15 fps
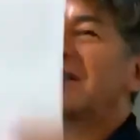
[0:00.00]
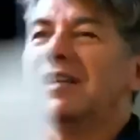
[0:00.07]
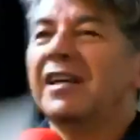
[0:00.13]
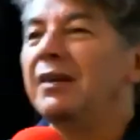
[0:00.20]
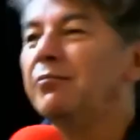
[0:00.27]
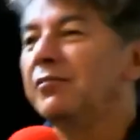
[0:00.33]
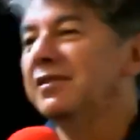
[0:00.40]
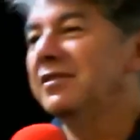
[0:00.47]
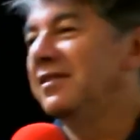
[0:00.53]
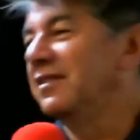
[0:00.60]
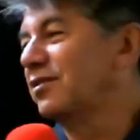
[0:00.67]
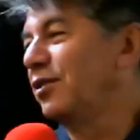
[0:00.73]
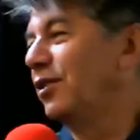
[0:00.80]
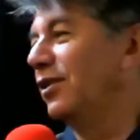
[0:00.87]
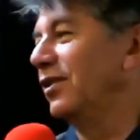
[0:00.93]
came with
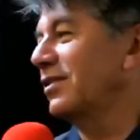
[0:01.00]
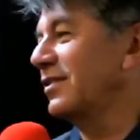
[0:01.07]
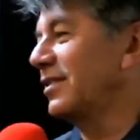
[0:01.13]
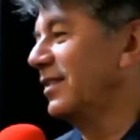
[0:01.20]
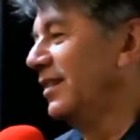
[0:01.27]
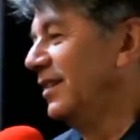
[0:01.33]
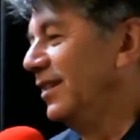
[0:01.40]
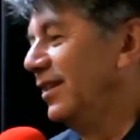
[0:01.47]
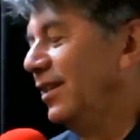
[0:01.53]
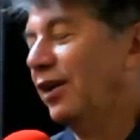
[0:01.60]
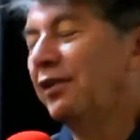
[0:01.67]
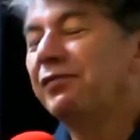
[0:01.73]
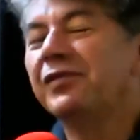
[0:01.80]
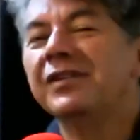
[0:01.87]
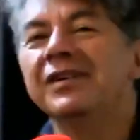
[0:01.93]
his cohort
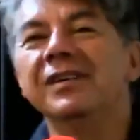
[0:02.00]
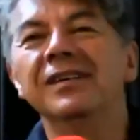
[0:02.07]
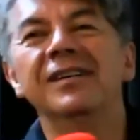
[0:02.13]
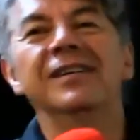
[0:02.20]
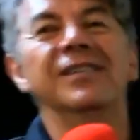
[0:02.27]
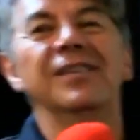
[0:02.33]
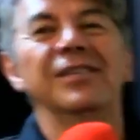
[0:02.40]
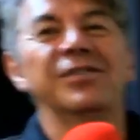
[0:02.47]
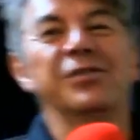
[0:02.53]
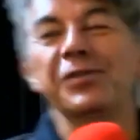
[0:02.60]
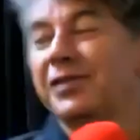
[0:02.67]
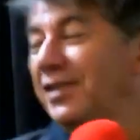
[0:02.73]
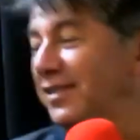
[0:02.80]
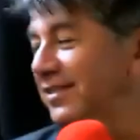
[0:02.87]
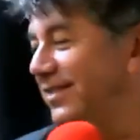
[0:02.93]
of
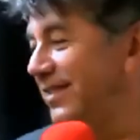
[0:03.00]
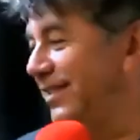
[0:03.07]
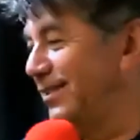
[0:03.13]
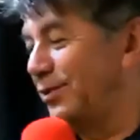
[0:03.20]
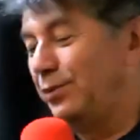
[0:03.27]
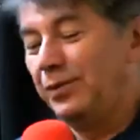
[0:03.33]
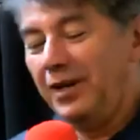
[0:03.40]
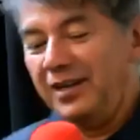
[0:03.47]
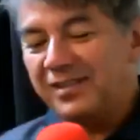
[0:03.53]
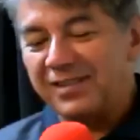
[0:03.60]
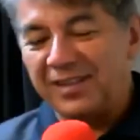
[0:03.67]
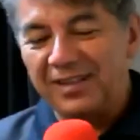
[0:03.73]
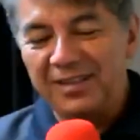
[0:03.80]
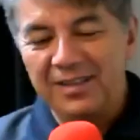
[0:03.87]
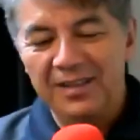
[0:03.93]
students to
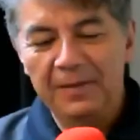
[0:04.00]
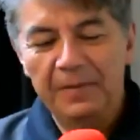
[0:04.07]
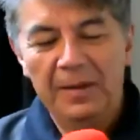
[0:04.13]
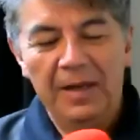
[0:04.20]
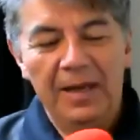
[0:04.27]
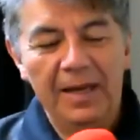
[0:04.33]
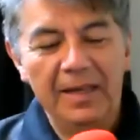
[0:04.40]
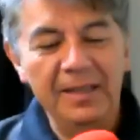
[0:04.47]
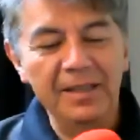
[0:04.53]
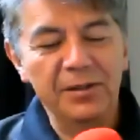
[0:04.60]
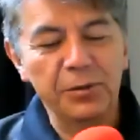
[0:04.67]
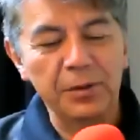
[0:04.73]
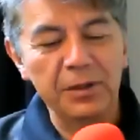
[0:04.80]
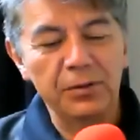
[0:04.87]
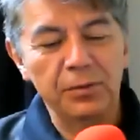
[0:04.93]
ESTEC, and
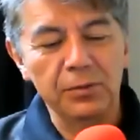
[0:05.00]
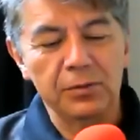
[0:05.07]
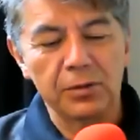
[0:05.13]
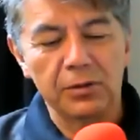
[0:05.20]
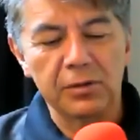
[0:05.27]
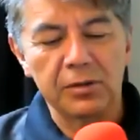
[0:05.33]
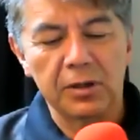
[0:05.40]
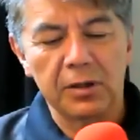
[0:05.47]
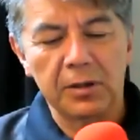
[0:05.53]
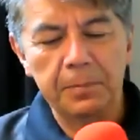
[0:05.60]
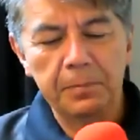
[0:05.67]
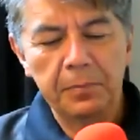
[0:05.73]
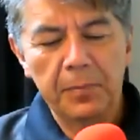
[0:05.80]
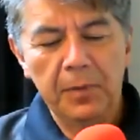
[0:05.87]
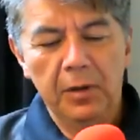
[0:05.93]
he's going to talk
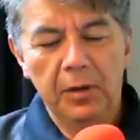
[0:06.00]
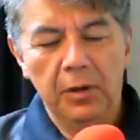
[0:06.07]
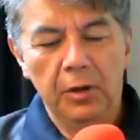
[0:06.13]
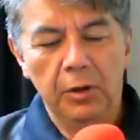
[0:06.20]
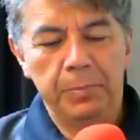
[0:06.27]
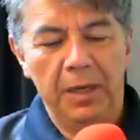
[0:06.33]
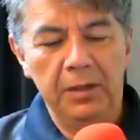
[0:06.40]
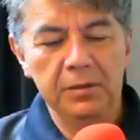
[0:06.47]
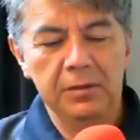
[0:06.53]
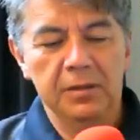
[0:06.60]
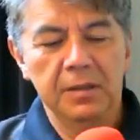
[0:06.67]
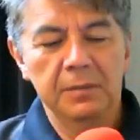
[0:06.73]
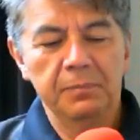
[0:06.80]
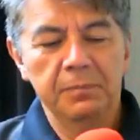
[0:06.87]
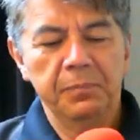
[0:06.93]

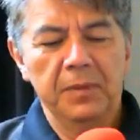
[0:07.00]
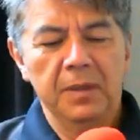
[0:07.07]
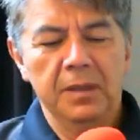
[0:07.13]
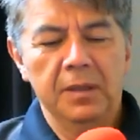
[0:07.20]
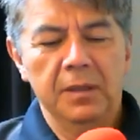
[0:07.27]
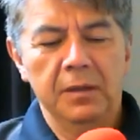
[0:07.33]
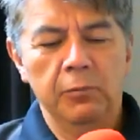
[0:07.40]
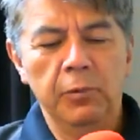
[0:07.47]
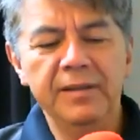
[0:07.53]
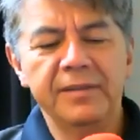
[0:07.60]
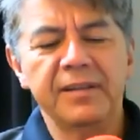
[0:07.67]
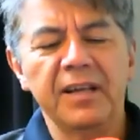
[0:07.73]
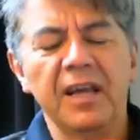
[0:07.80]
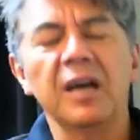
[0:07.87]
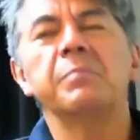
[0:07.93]
about will
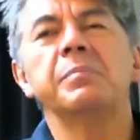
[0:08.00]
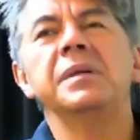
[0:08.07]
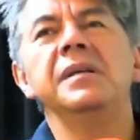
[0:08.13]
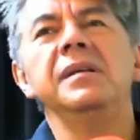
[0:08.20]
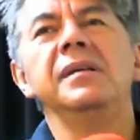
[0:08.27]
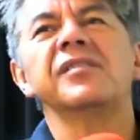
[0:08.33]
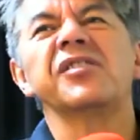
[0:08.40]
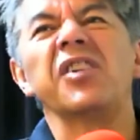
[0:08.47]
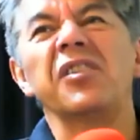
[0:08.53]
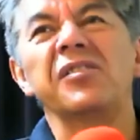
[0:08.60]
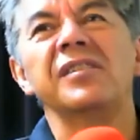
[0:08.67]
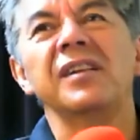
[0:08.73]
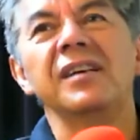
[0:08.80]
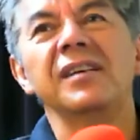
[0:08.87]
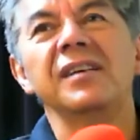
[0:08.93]
there be
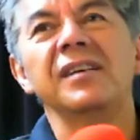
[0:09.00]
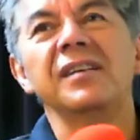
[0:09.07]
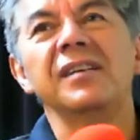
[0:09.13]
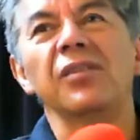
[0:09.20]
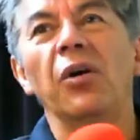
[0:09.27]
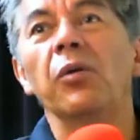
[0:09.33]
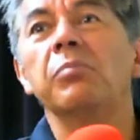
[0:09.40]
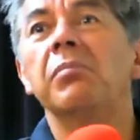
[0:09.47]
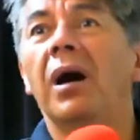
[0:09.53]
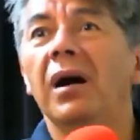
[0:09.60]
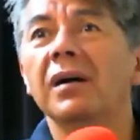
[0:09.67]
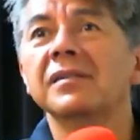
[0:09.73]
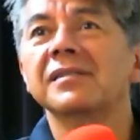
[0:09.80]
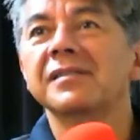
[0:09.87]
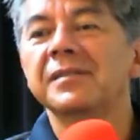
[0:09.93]
Sundays on
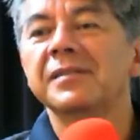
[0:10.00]
Mars?